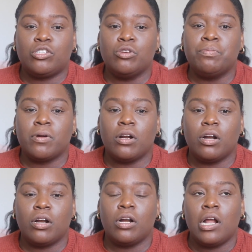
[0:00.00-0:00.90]

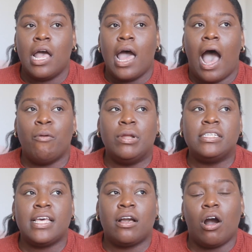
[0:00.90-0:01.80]
super, I
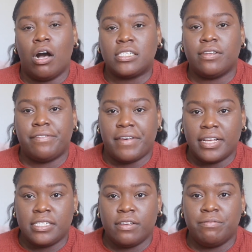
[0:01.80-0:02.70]
wouldn't say cost
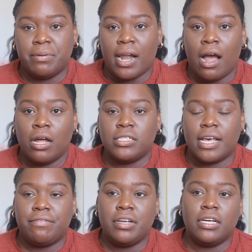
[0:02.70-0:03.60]
effective, but I
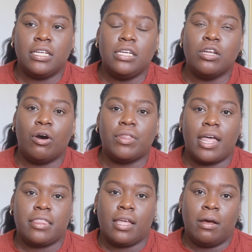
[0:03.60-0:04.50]
definitely know
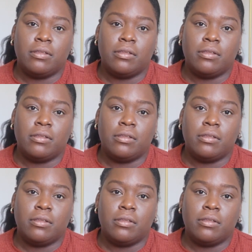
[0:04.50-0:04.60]
that